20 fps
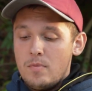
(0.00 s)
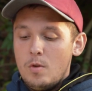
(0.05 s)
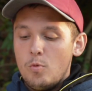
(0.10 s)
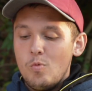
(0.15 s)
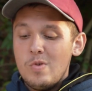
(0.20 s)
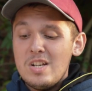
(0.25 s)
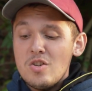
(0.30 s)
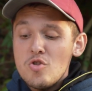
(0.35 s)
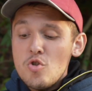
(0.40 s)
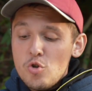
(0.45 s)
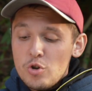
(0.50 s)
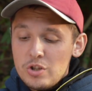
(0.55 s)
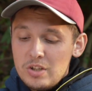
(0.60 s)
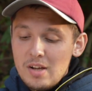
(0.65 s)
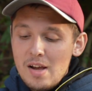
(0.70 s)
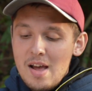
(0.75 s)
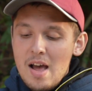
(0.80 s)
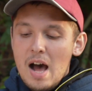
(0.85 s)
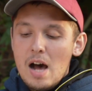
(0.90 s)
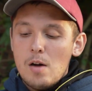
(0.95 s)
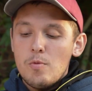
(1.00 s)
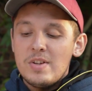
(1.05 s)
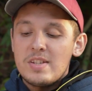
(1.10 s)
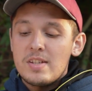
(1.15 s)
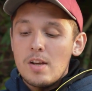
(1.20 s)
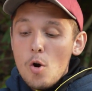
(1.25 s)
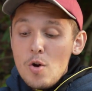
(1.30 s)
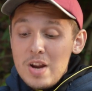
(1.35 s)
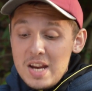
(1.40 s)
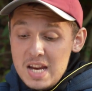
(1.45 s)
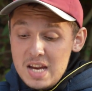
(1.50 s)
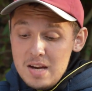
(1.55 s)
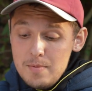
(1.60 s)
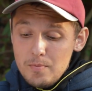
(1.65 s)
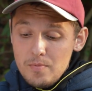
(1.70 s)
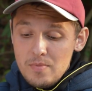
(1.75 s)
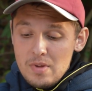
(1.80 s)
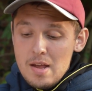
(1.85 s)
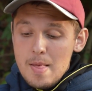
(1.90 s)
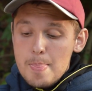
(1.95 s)
We looked, and we saw
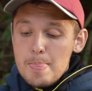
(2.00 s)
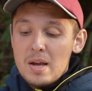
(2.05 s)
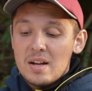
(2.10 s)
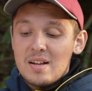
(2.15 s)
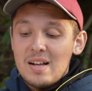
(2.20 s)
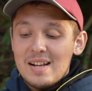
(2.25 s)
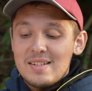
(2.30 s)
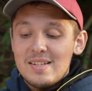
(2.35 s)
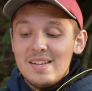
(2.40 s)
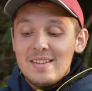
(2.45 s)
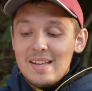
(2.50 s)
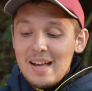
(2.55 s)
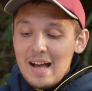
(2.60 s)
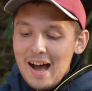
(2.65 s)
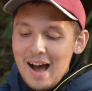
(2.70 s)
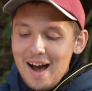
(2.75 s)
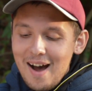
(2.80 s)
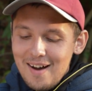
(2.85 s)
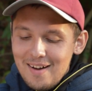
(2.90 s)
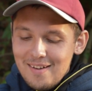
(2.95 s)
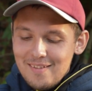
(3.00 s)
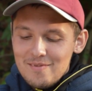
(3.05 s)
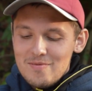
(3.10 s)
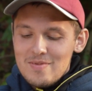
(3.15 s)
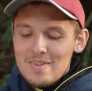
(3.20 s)
him, the cat in the hat.